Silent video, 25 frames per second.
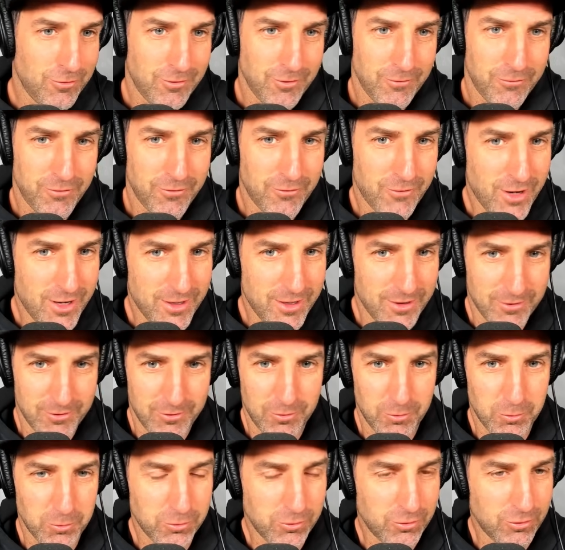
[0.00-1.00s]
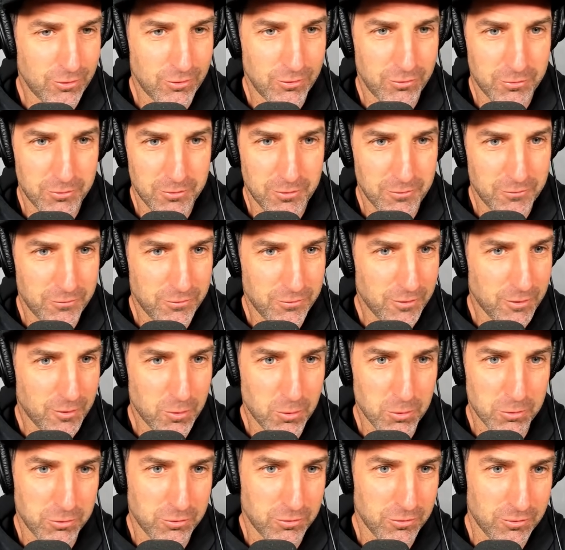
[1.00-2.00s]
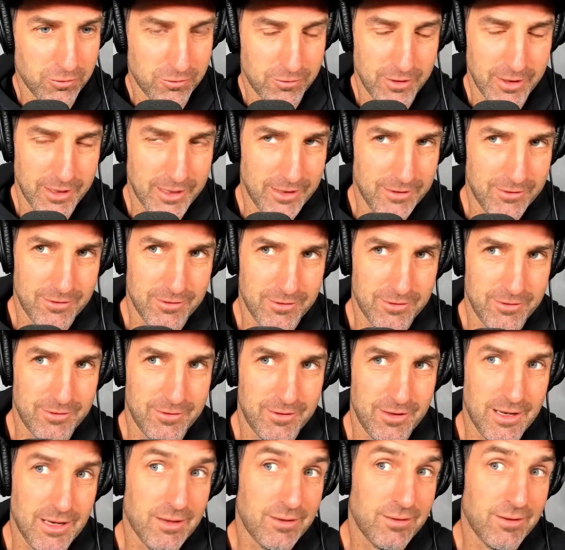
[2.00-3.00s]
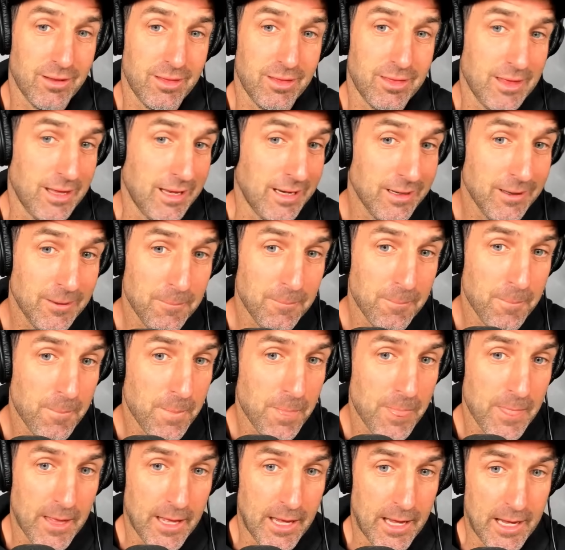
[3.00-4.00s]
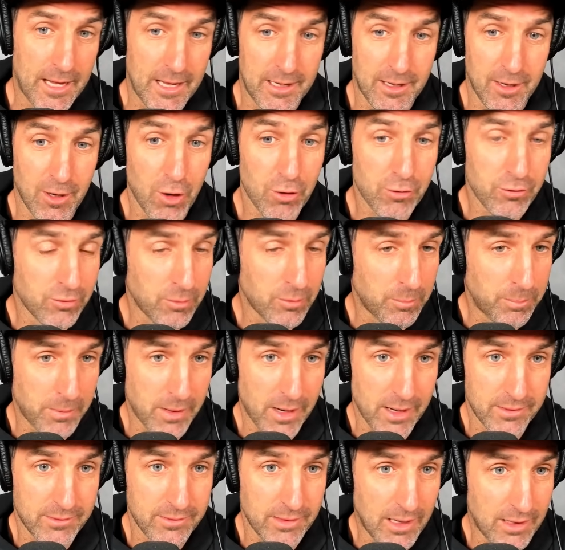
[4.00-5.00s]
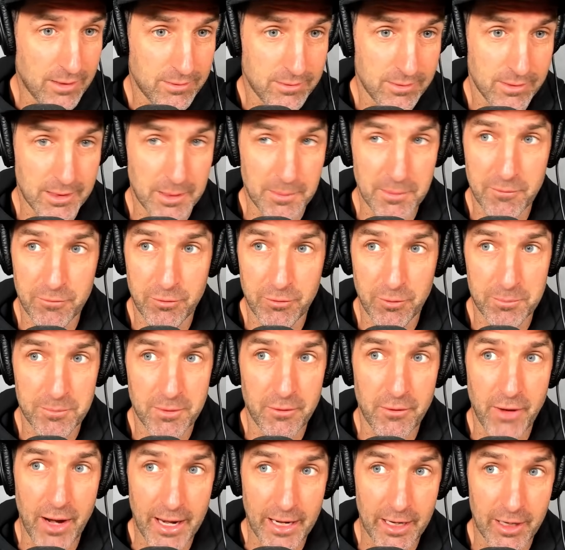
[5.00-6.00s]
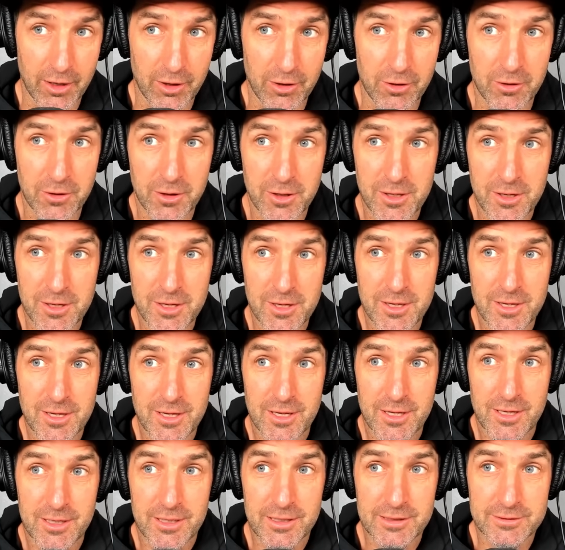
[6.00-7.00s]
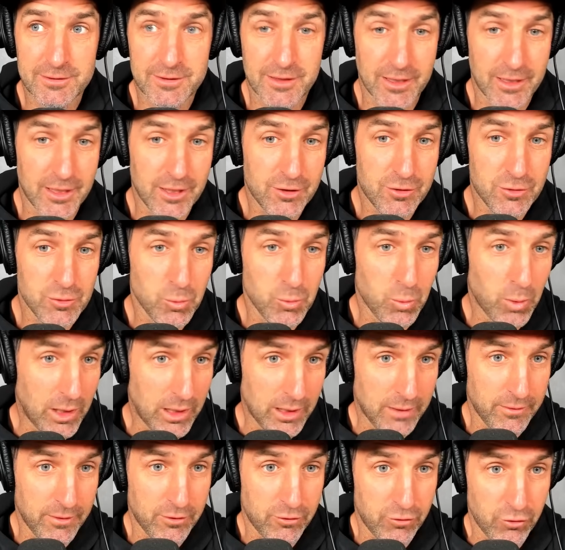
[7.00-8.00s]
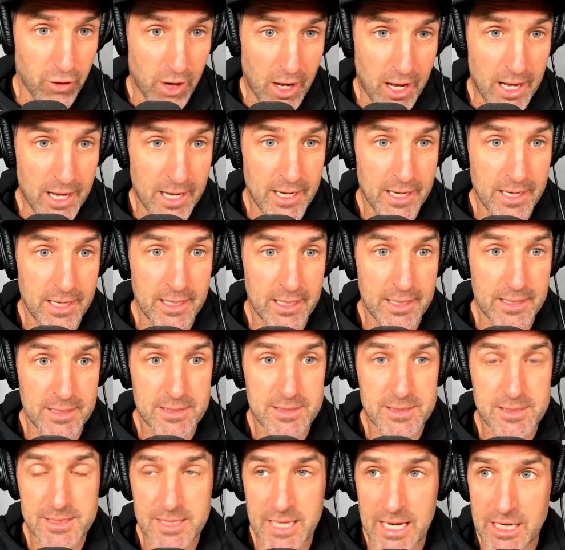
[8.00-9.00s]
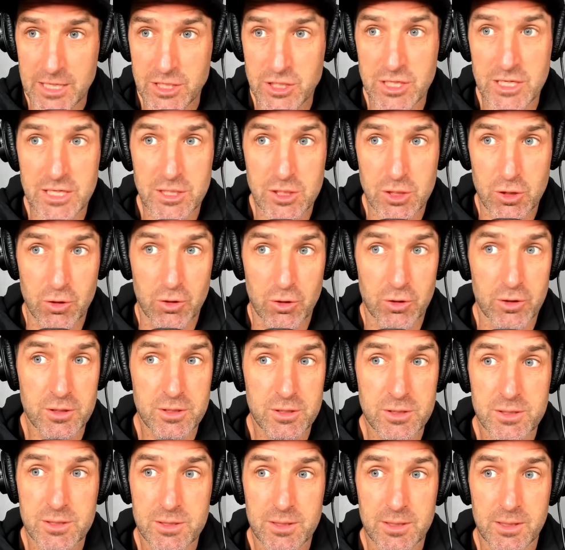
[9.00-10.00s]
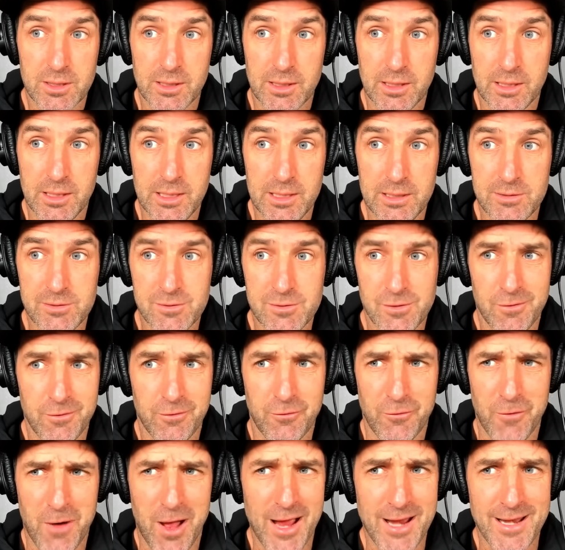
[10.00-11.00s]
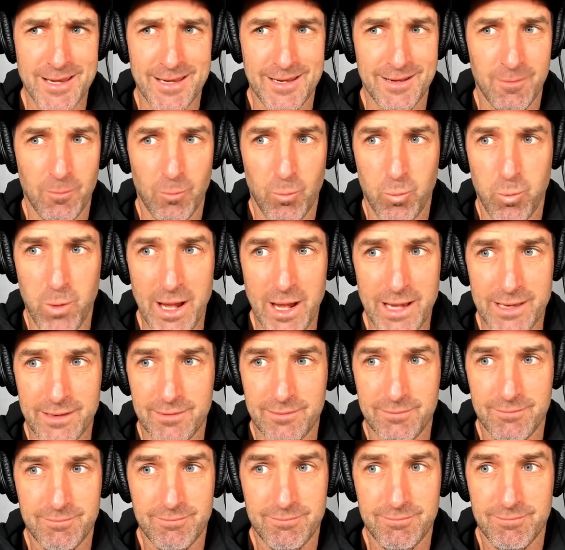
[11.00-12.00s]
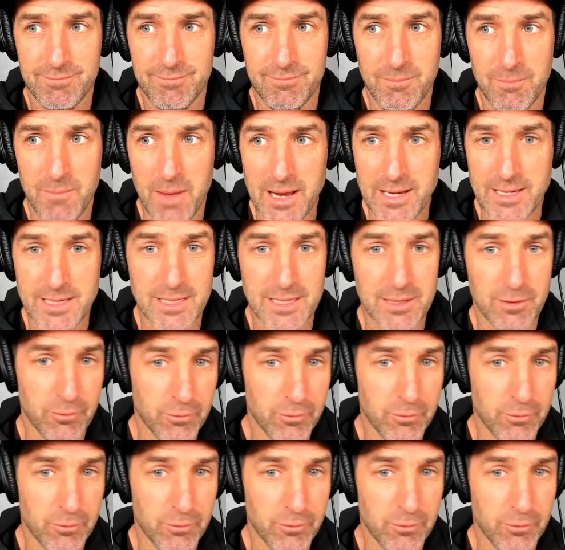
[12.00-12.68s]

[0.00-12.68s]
different riders, horses for different courses. Like it just is a thing, and no surprise, Ace coming from Durango, he's going to do well in the dry, sketchy dirt. He's not riding wet, muddy